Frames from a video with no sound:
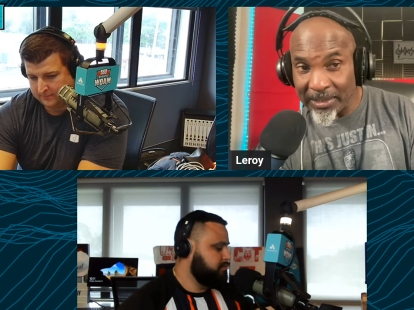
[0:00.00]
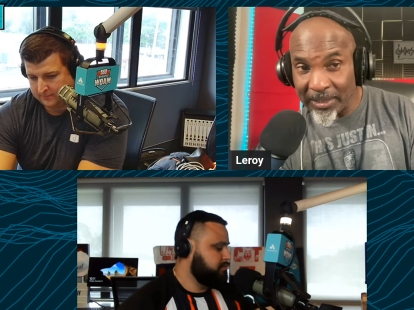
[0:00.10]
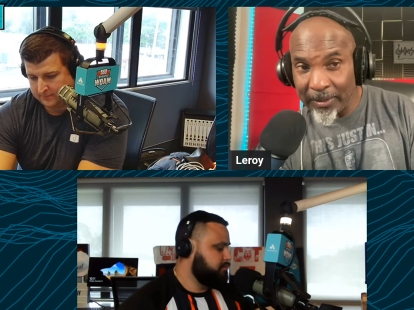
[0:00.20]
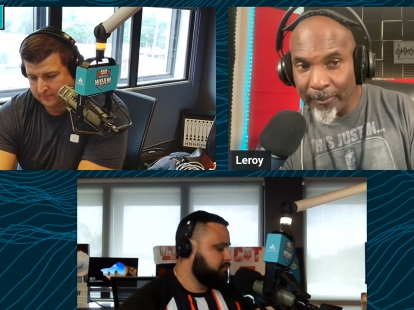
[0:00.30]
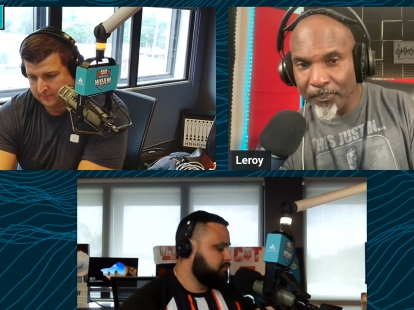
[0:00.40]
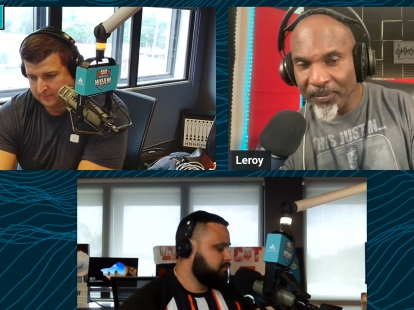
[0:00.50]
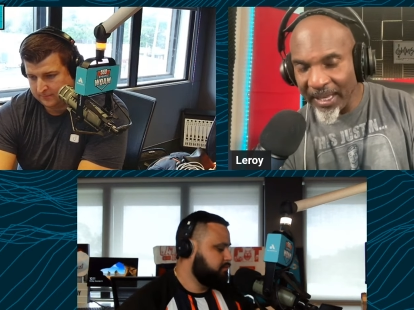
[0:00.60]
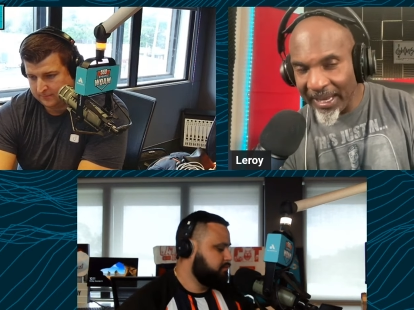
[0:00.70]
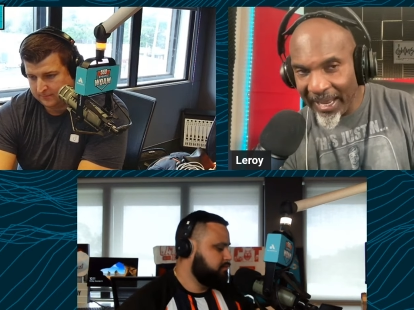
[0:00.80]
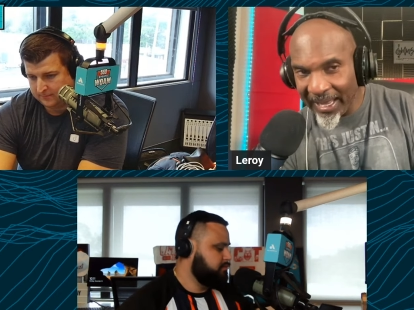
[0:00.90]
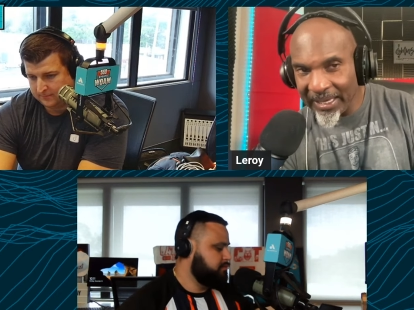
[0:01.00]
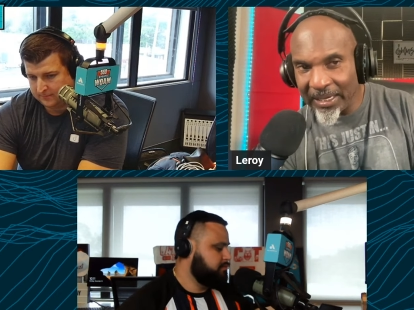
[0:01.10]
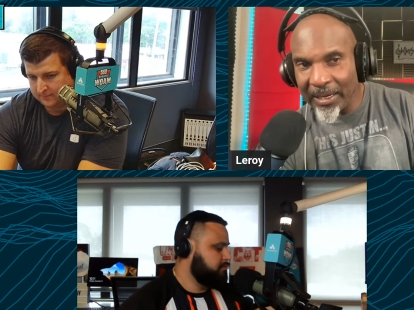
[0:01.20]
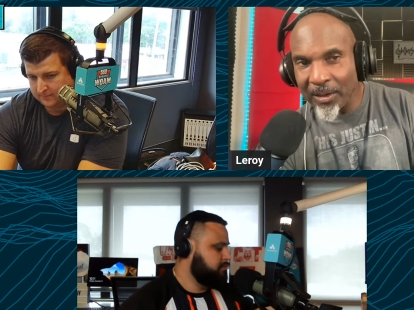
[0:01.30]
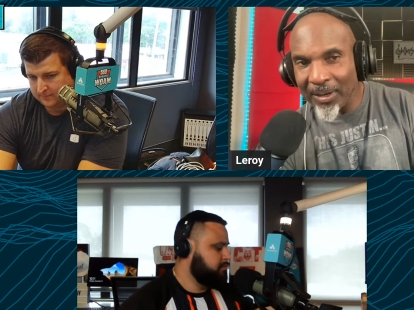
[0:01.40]
Speaker 1: it. They hang in
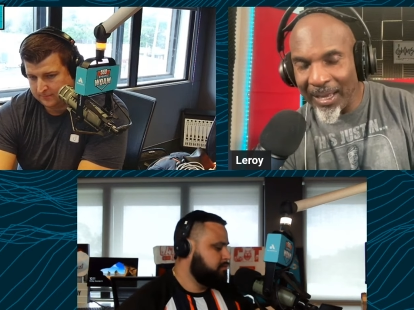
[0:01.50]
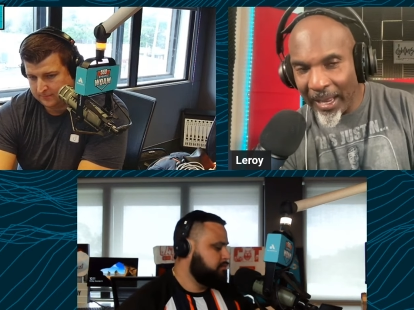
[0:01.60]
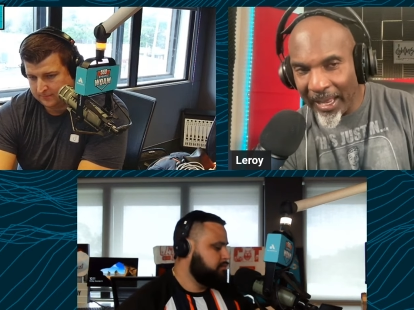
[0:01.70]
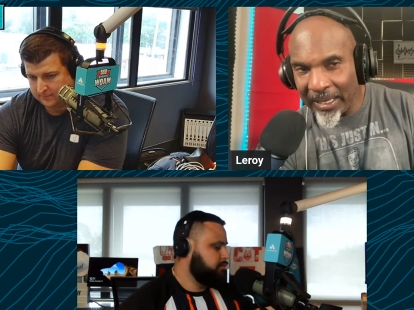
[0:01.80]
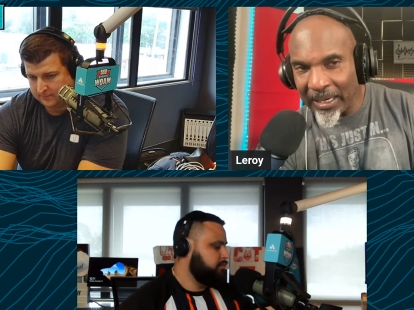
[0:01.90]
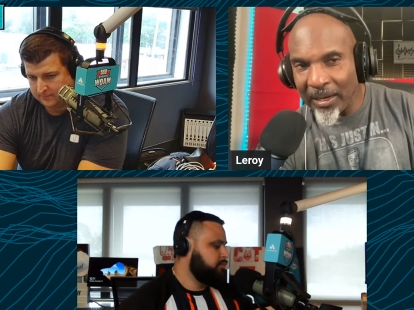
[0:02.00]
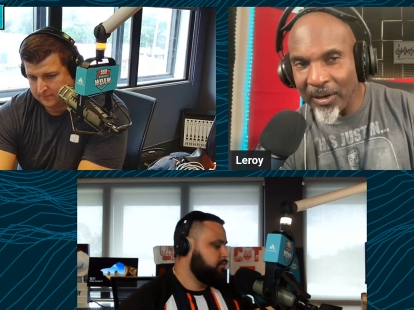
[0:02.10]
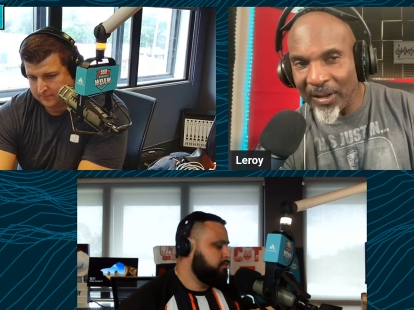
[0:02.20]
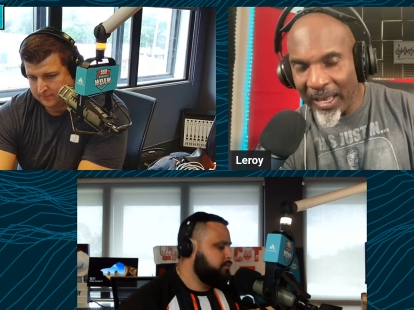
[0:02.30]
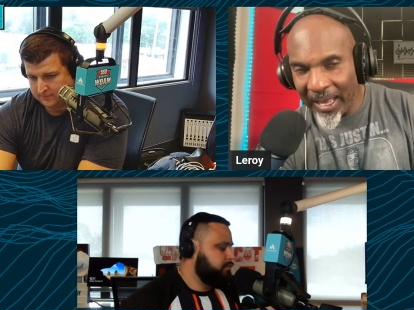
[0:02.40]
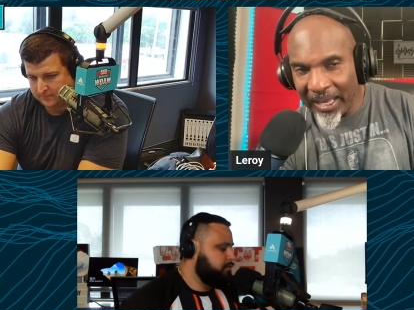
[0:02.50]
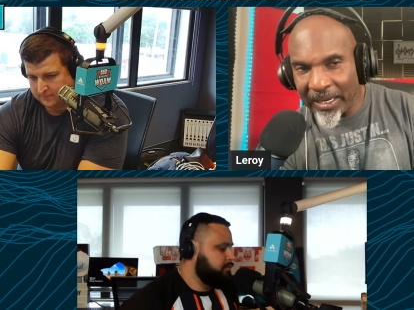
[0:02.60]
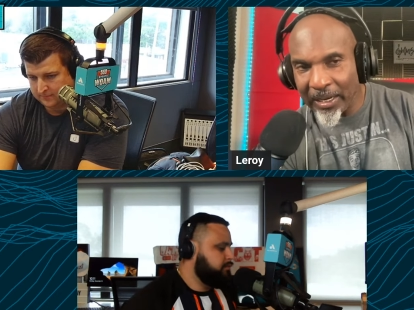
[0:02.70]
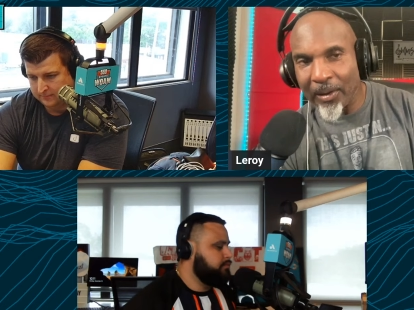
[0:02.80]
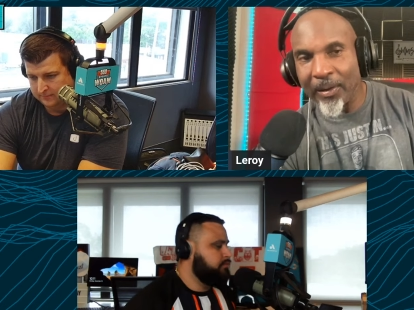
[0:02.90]
there, they hang in there, they hang in
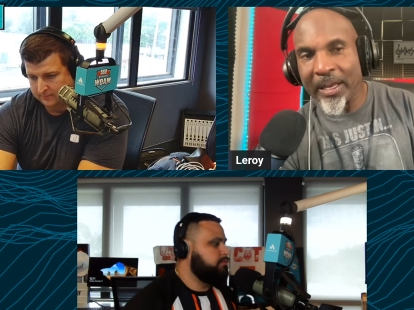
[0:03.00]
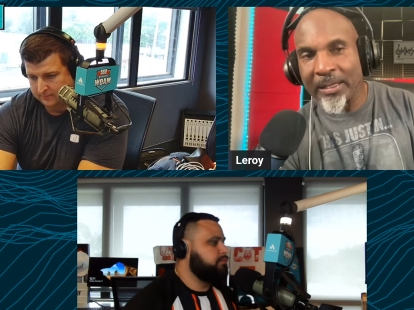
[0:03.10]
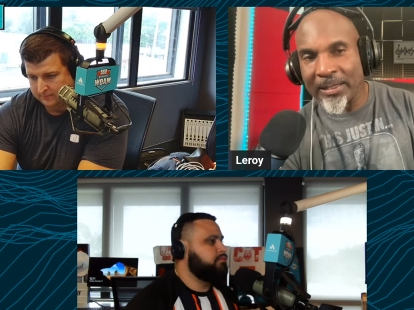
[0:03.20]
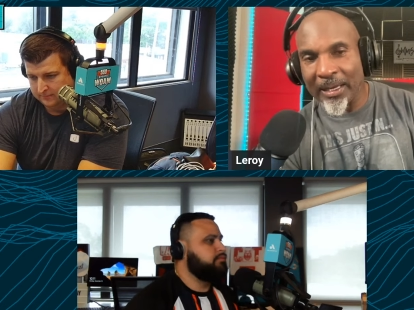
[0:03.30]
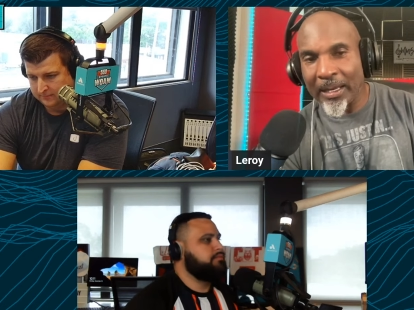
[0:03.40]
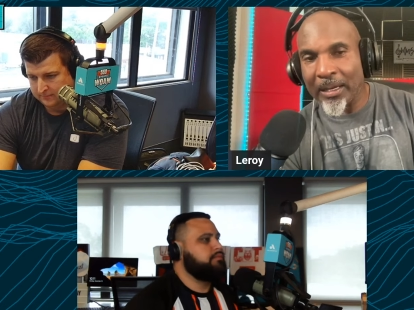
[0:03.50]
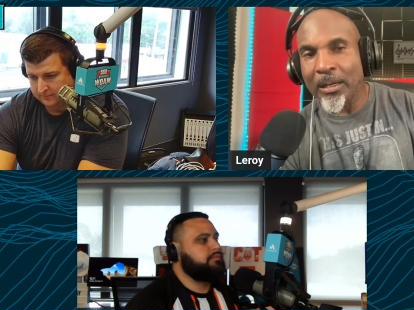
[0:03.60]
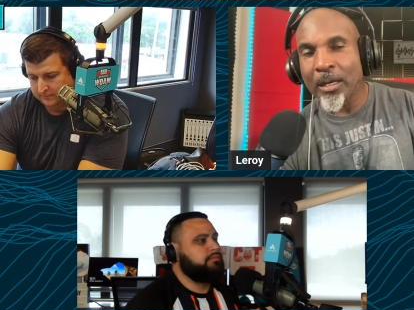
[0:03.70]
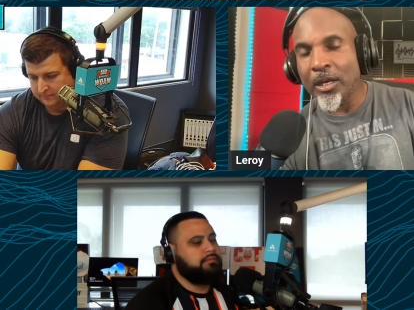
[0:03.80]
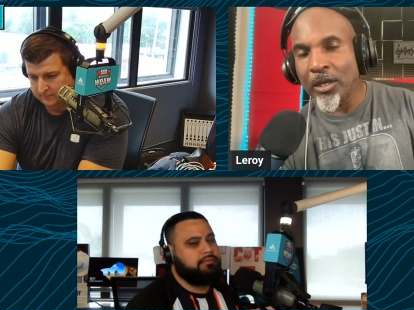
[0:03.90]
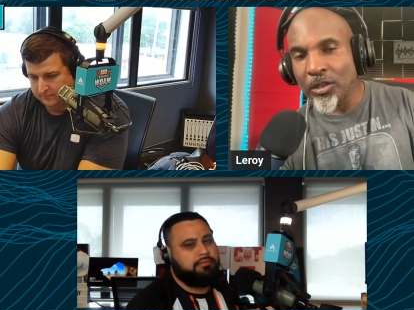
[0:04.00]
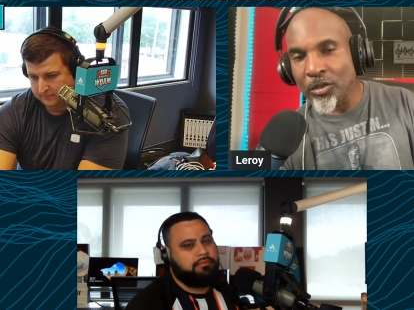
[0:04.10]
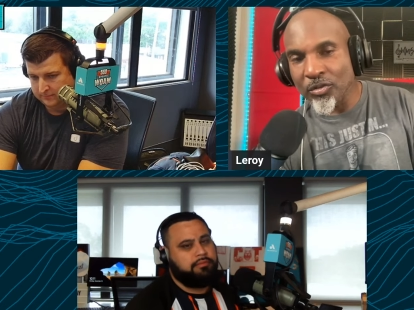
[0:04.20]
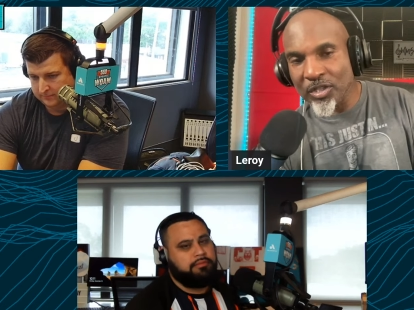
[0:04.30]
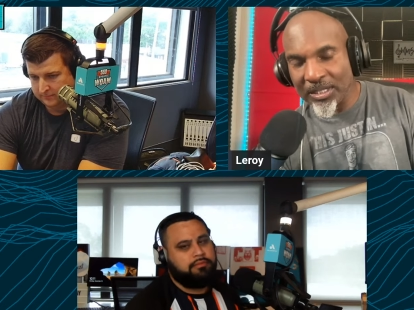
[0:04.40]
there, and then
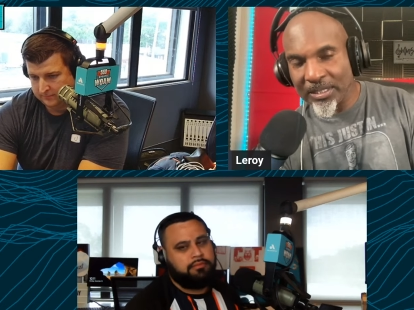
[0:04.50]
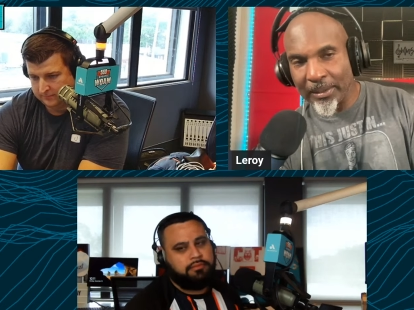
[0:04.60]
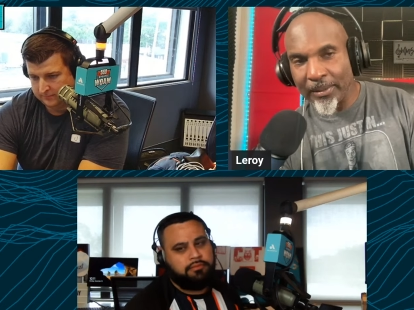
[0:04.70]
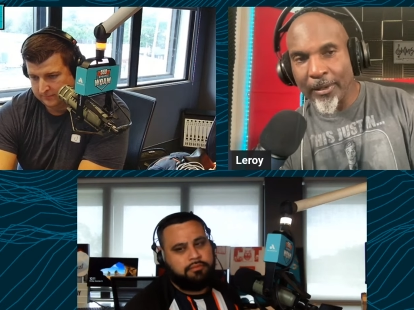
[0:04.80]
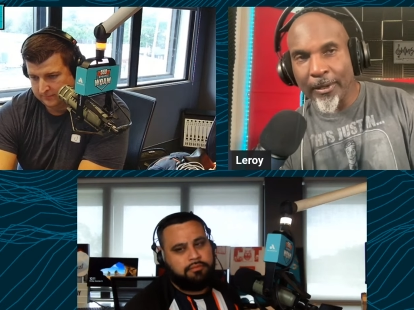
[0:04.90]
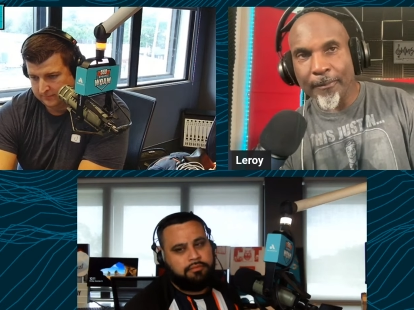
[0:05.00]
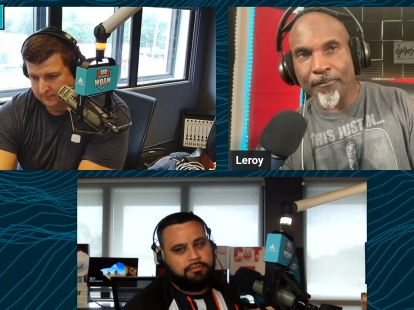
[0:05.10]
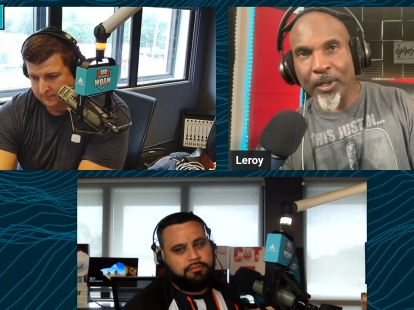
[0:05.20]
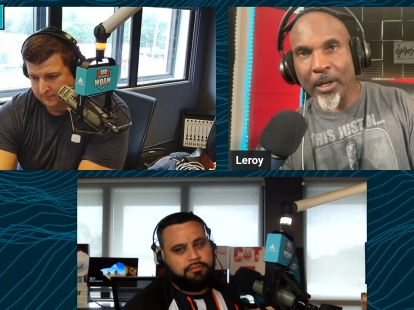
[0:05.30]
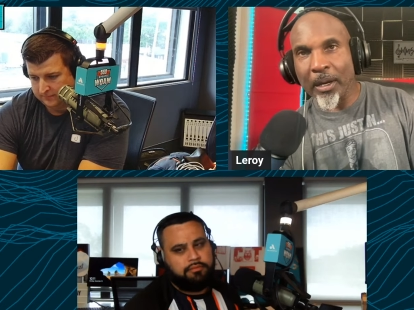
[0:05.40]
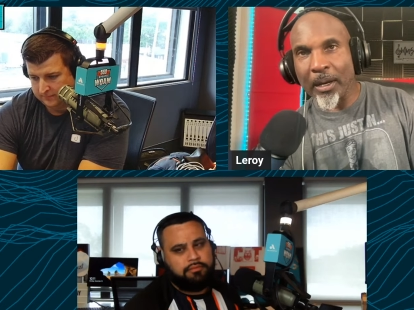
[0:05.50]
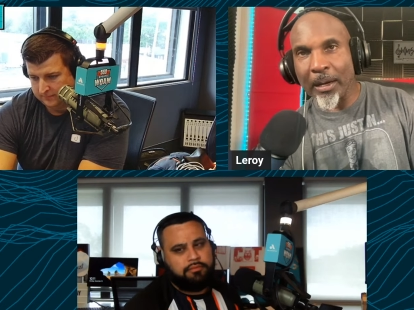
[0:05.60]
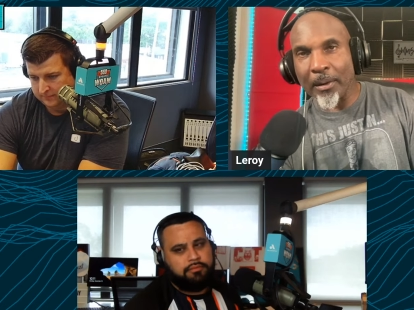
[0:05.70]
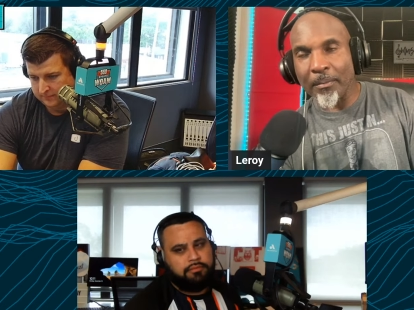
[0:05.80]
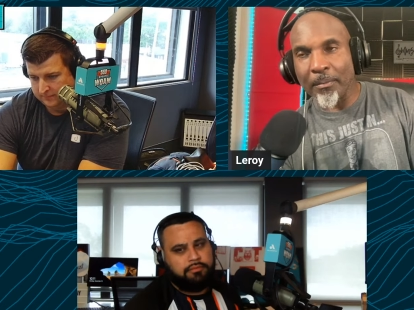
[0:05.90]
you just uh,
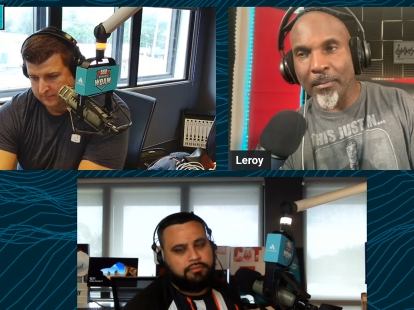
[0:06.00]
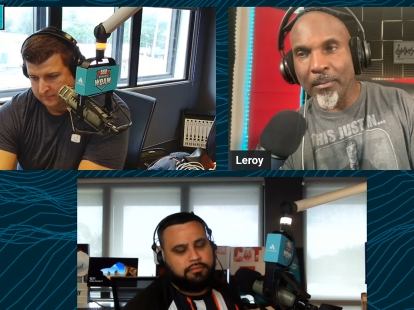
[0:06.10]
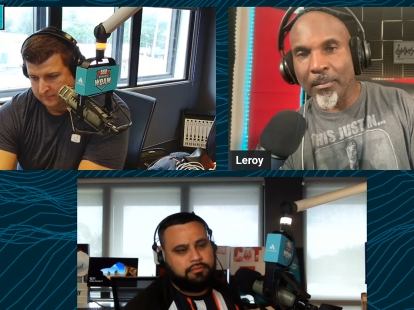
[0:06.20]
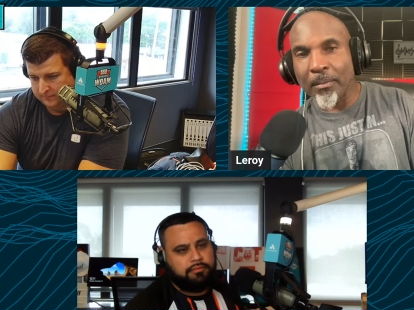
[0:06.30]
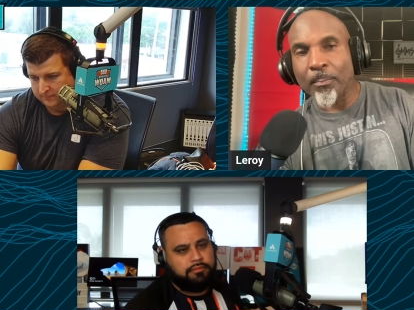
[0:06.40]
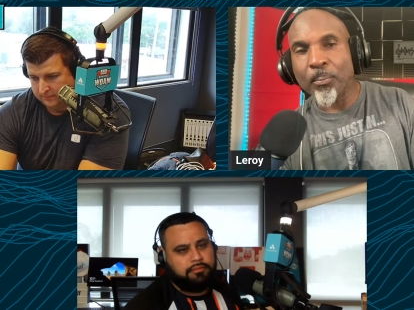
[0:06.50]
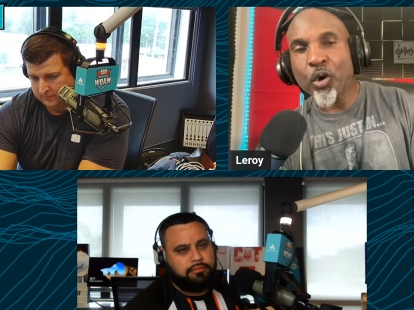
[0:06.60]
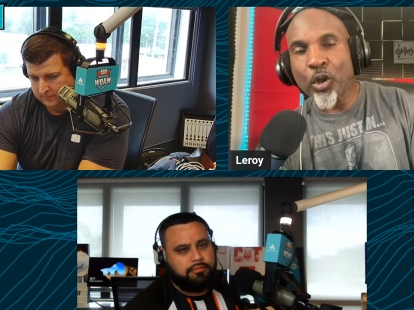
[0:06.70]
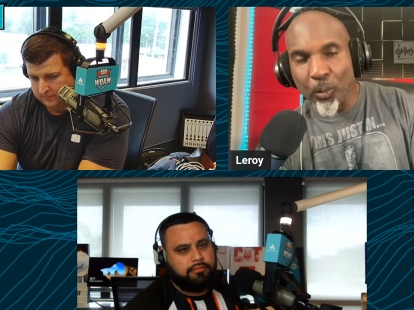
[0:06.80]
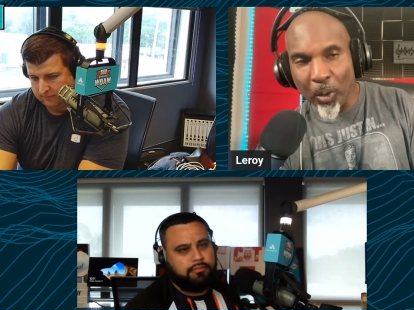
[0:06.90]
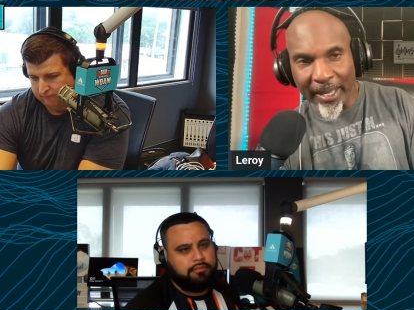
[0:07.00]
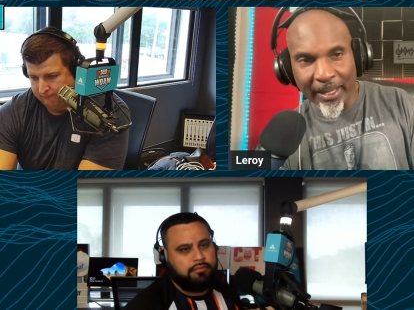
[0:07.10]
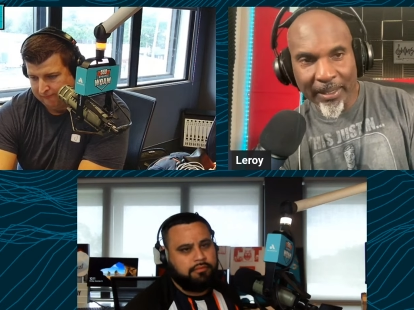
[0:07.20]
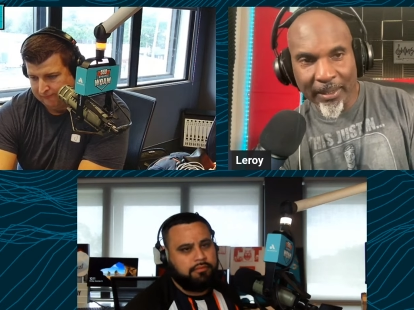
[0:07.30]
pull away,